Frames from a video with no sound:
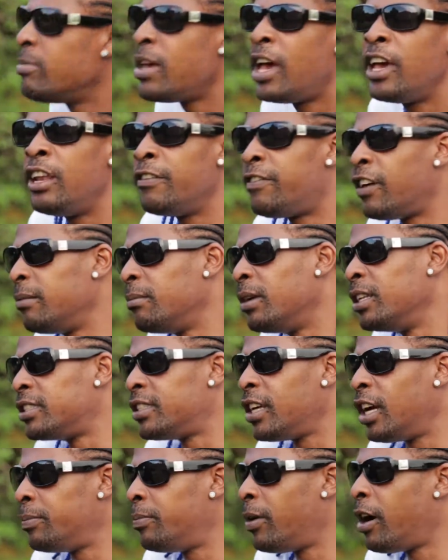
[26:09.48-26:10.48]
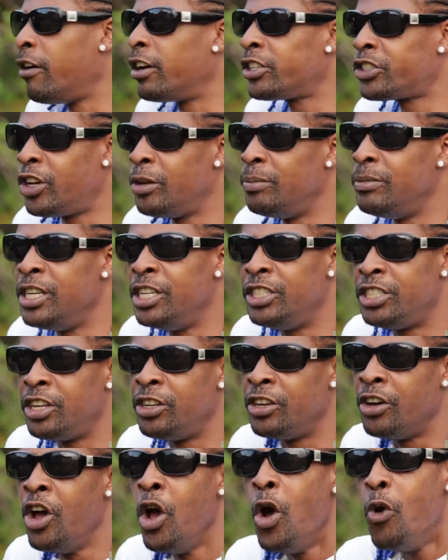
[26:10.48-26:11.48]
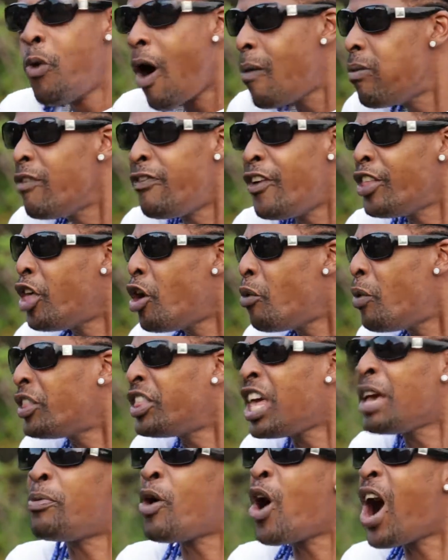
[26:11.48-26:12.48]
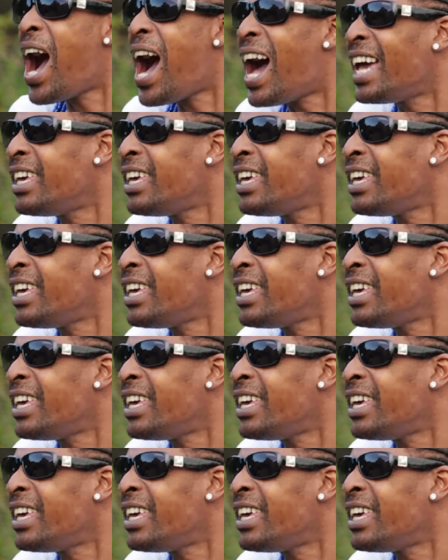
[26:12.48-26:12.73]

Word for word: me elephant man start power, I saw him DJ now. What we do with it, boy?